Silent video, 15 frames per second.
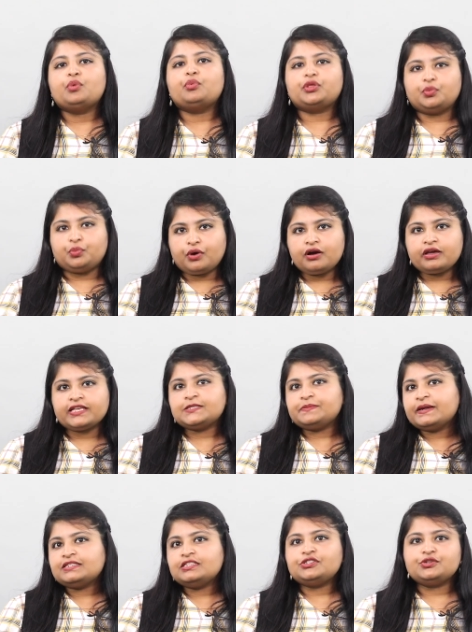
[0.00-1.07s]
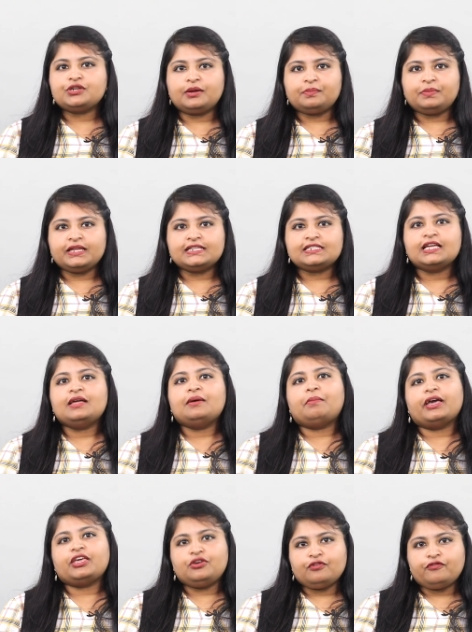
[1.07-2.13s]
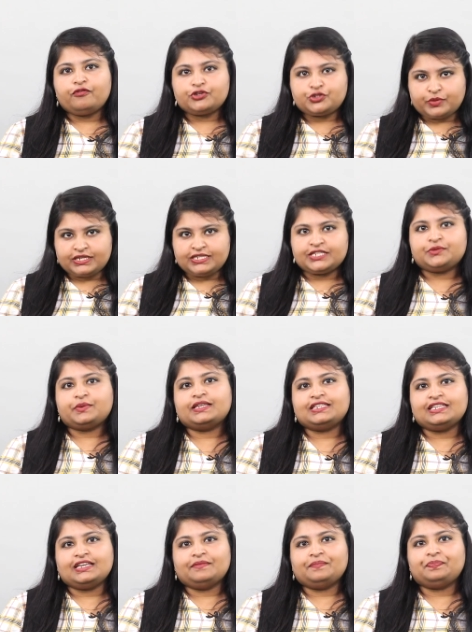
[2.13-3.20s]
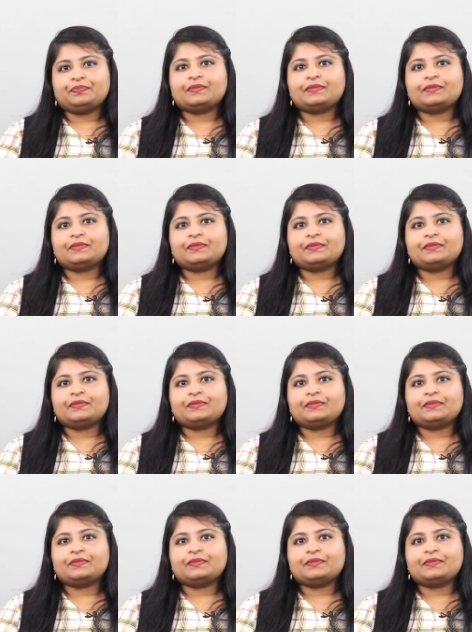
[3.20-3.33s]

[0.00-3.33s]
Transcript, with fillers: with work expected to complete by Q4 2020.